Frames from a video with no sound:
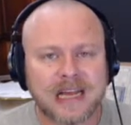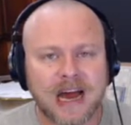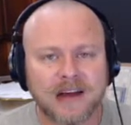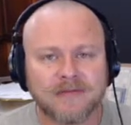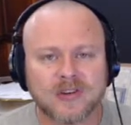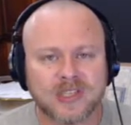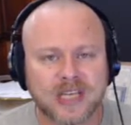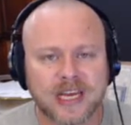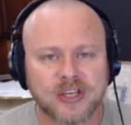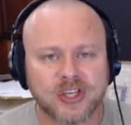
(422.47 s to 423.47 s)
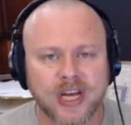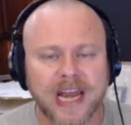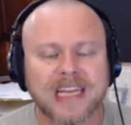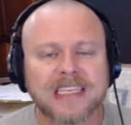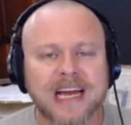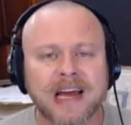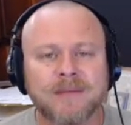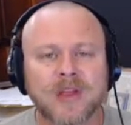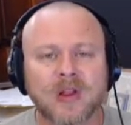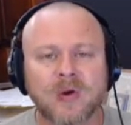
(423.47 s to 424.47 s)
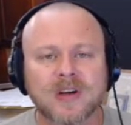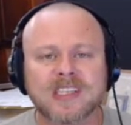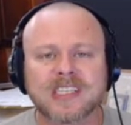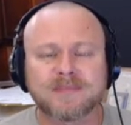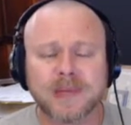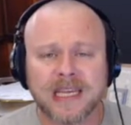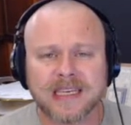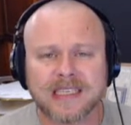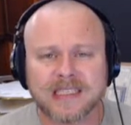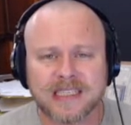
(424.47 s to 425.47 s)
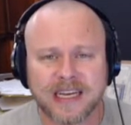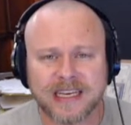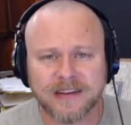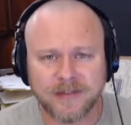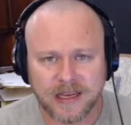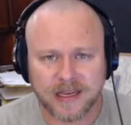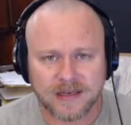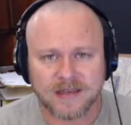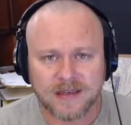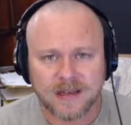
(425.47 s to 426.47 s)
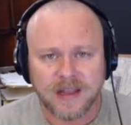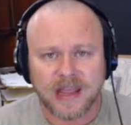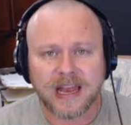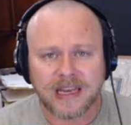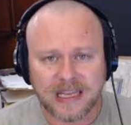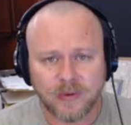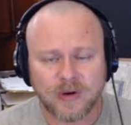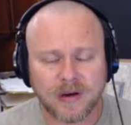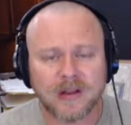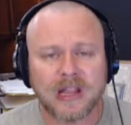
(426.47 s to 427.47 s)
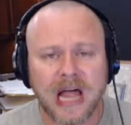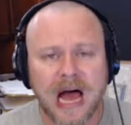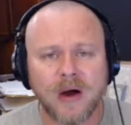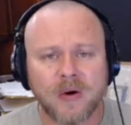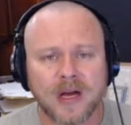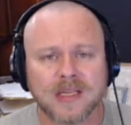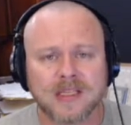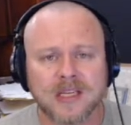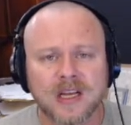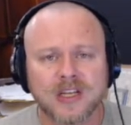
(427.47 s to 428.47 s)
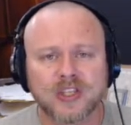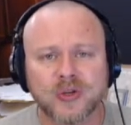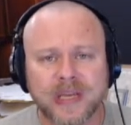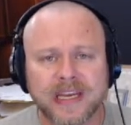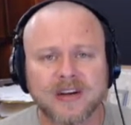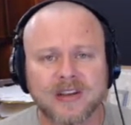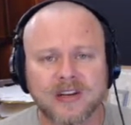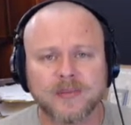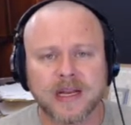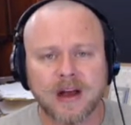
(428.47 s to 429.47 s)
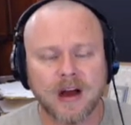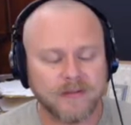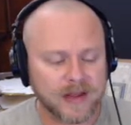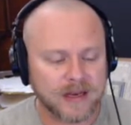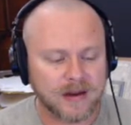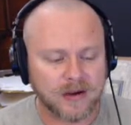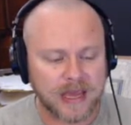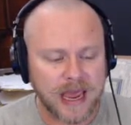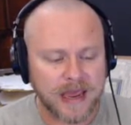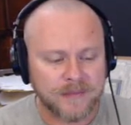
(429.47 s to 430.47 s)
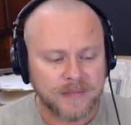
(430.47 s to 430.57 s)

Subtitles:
conversation. Anytime the Lord speaks, it's significant that he would allow us to hear a little bit of it, okay?